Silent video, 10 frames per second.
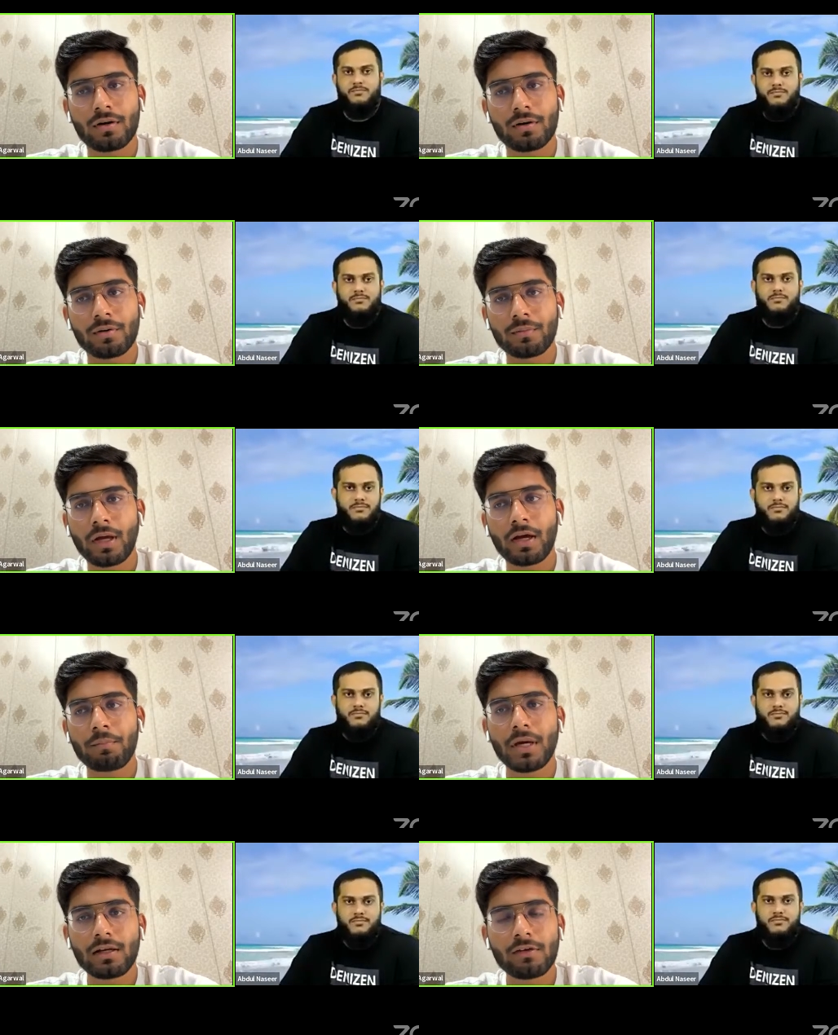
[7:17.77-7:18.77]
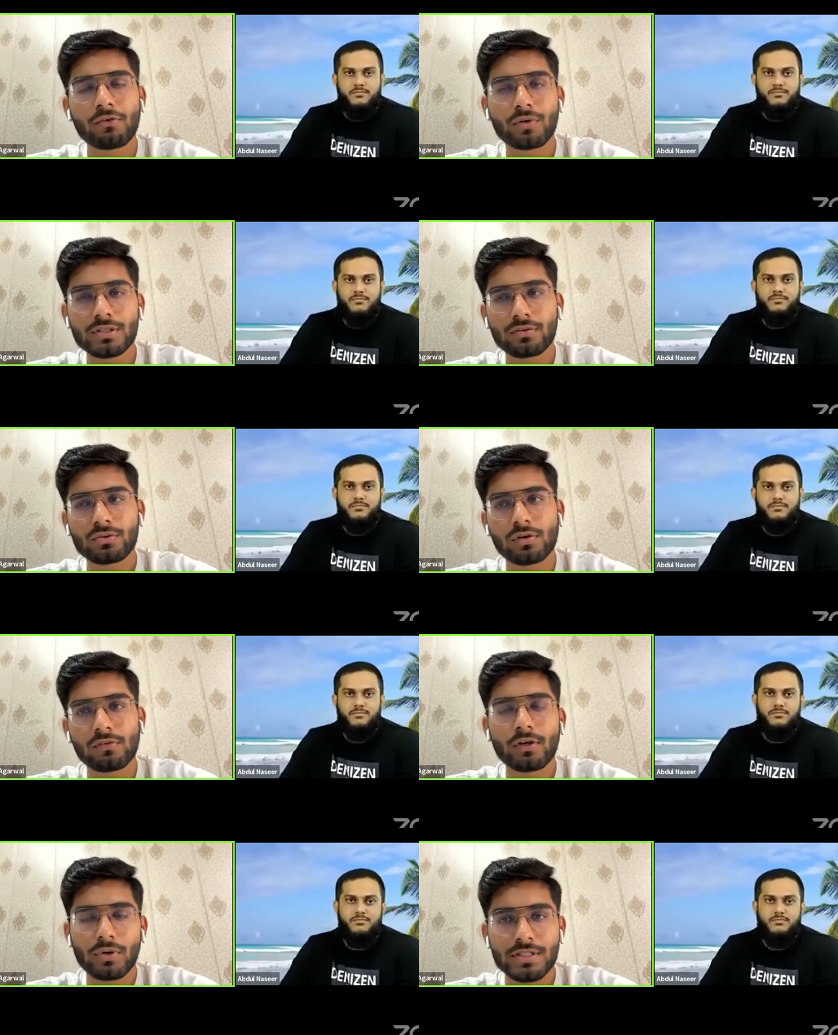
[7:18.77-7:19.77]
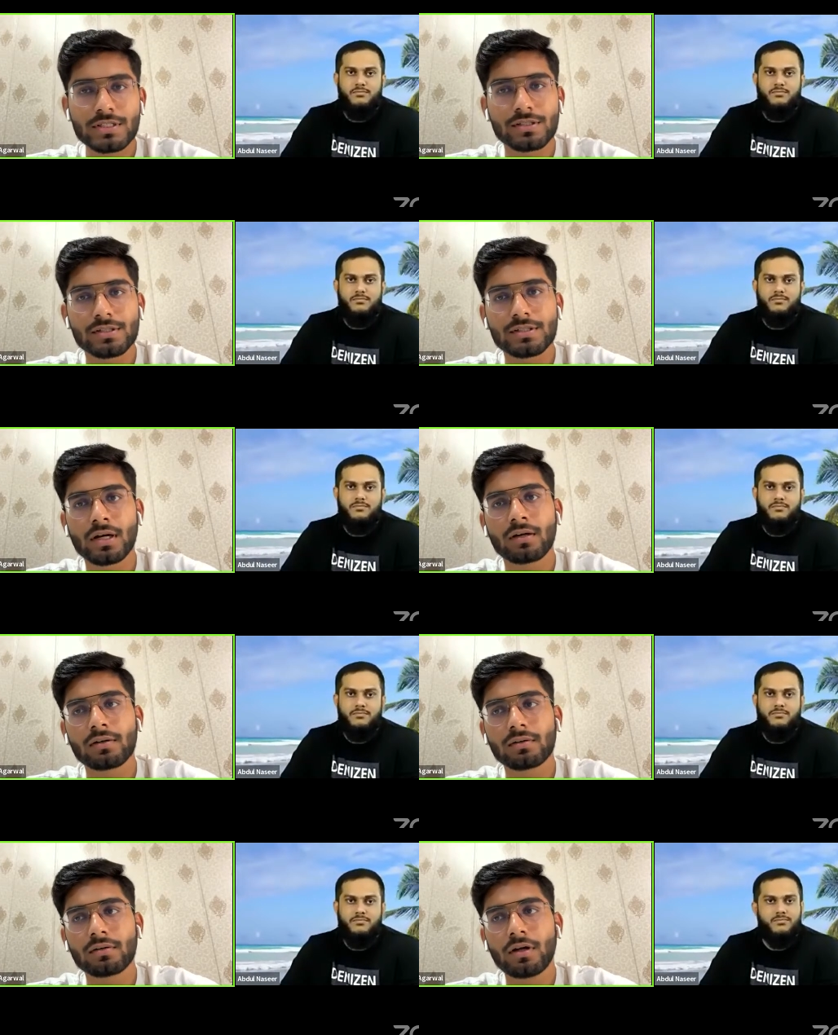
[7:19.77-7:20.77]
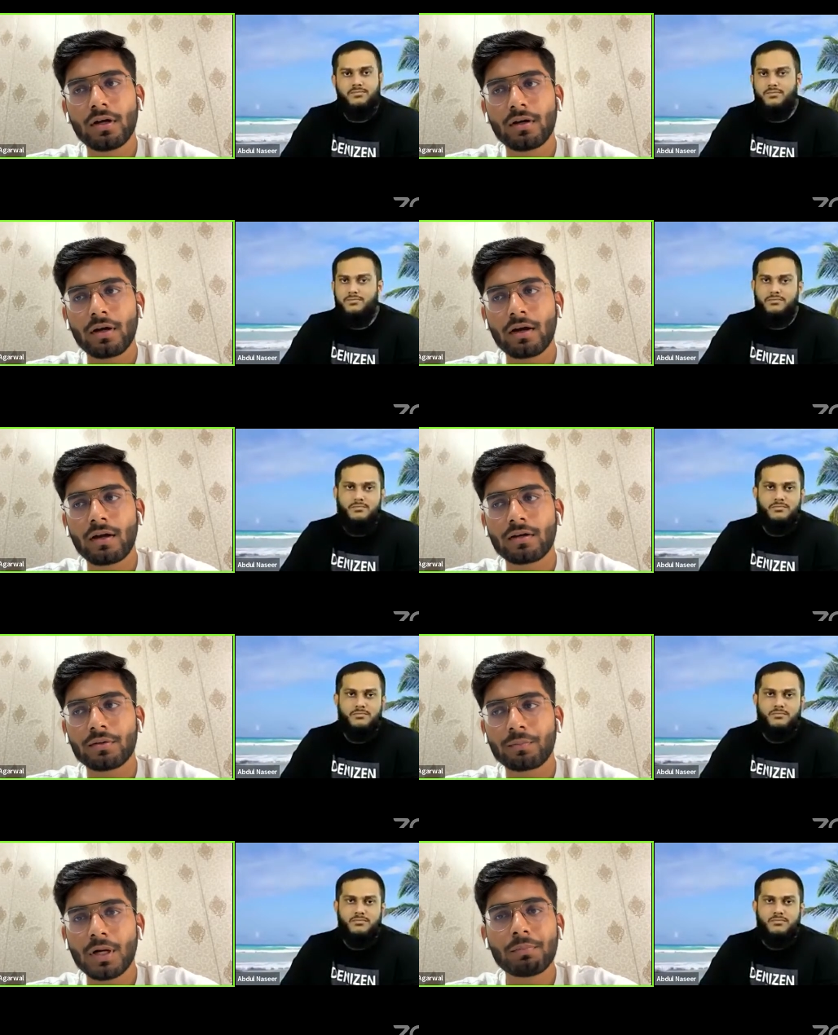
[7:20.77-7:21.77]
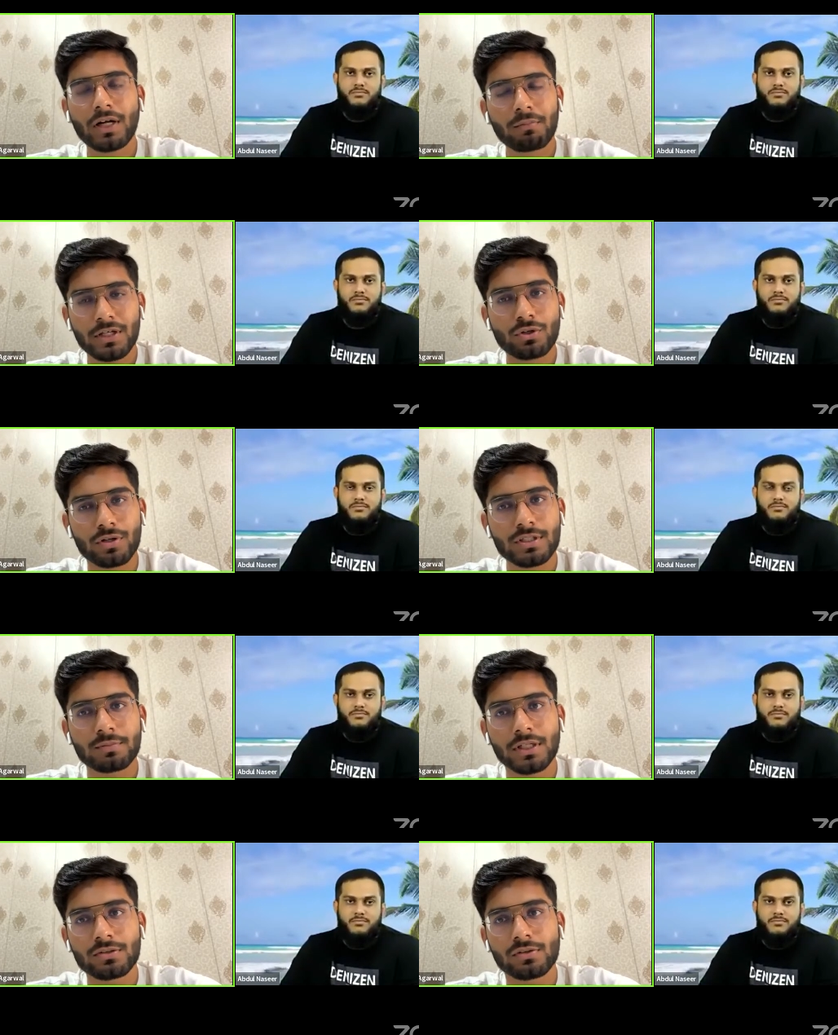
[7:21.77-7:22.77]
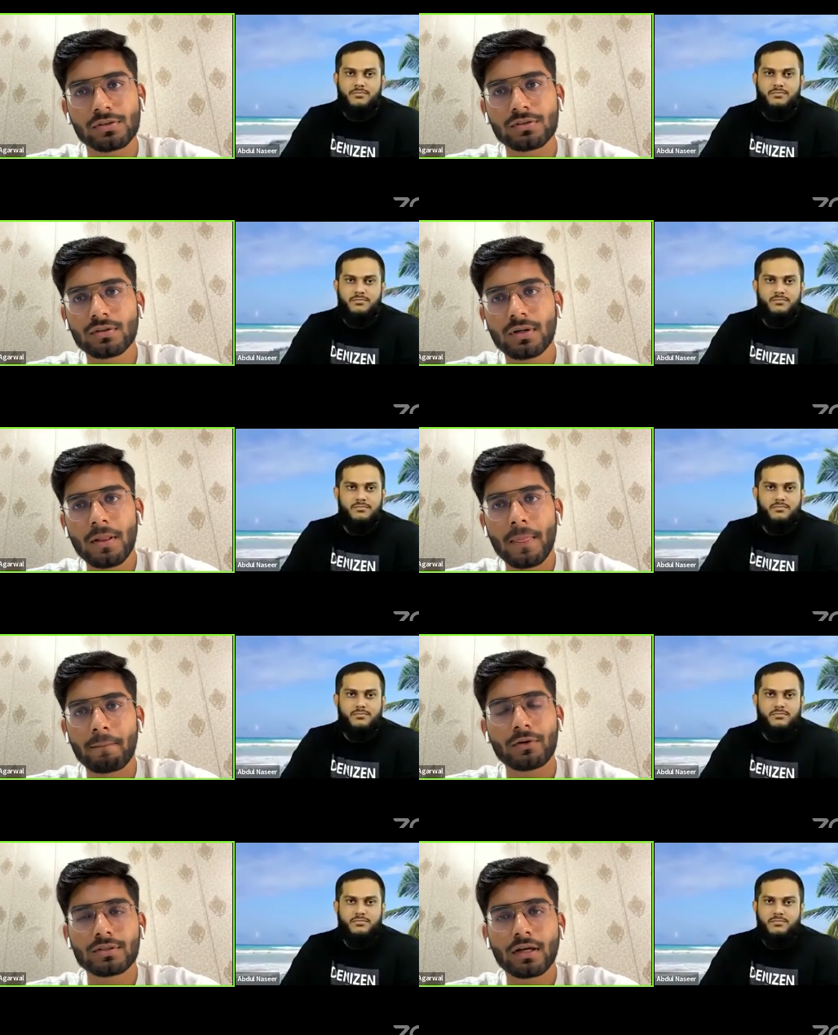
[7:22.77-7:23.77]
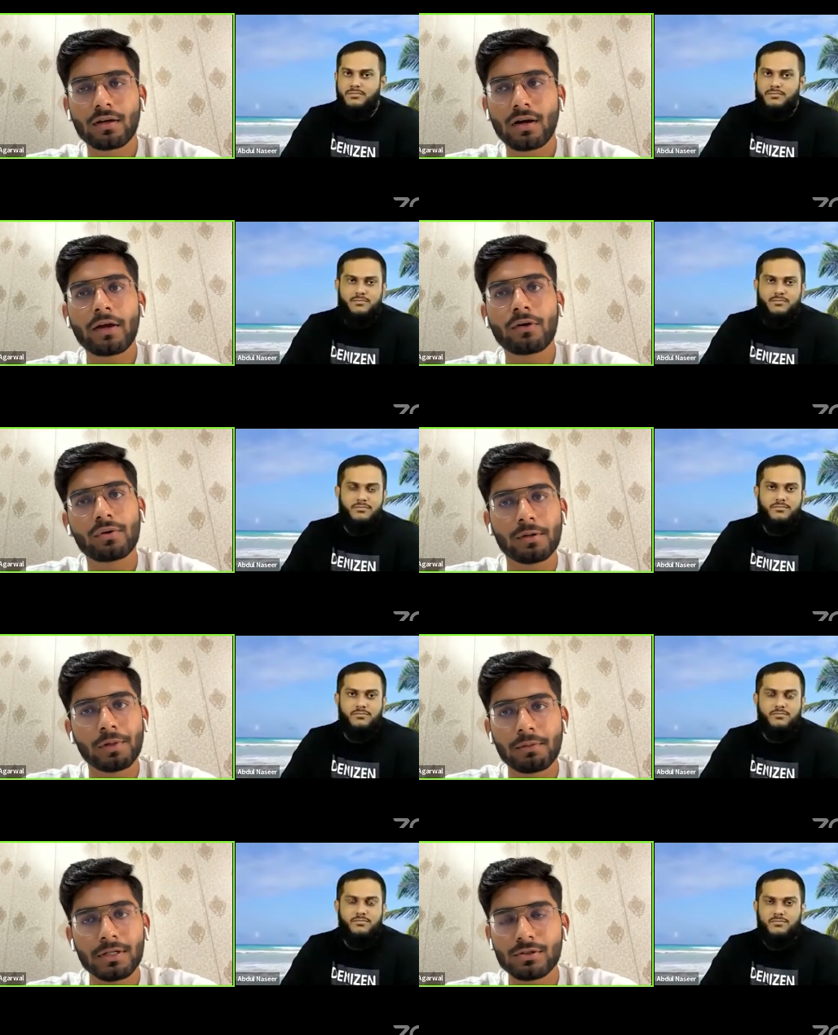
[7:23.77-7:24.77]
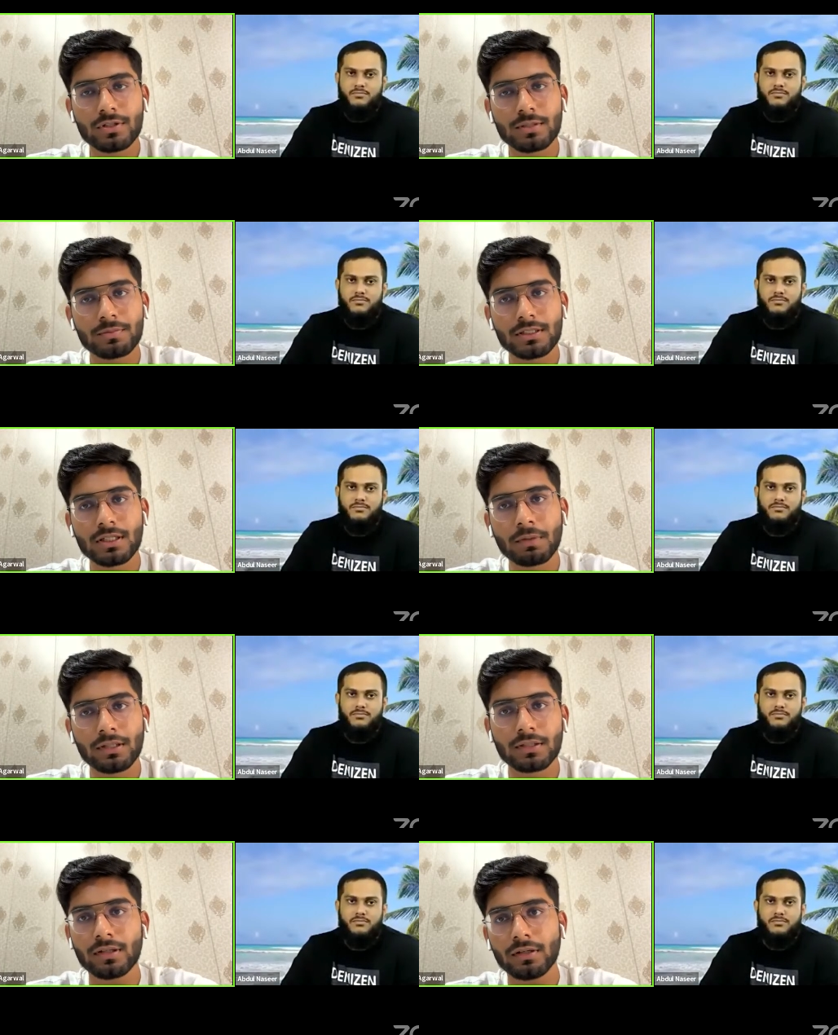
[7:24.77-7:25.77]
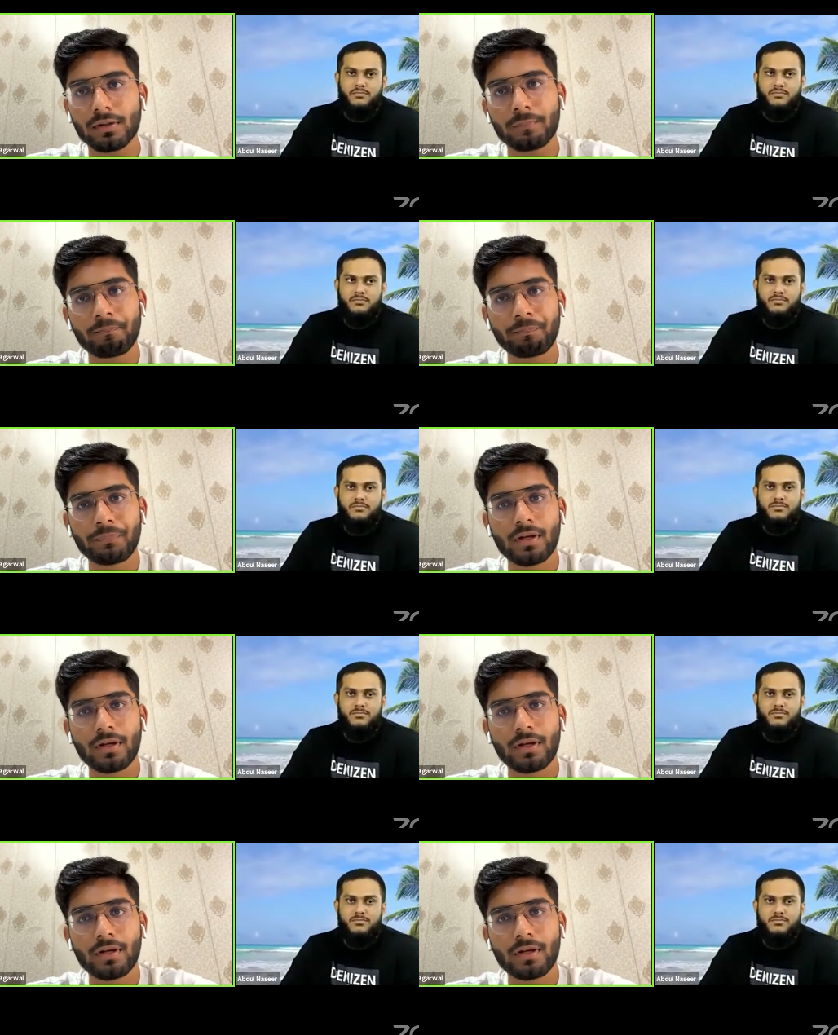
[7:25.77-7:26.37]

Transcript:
Speaker 1: uh, like I mainly focused on solving questions and like and completing my short subjects also because like I couldn't complete my short subjects in my third year.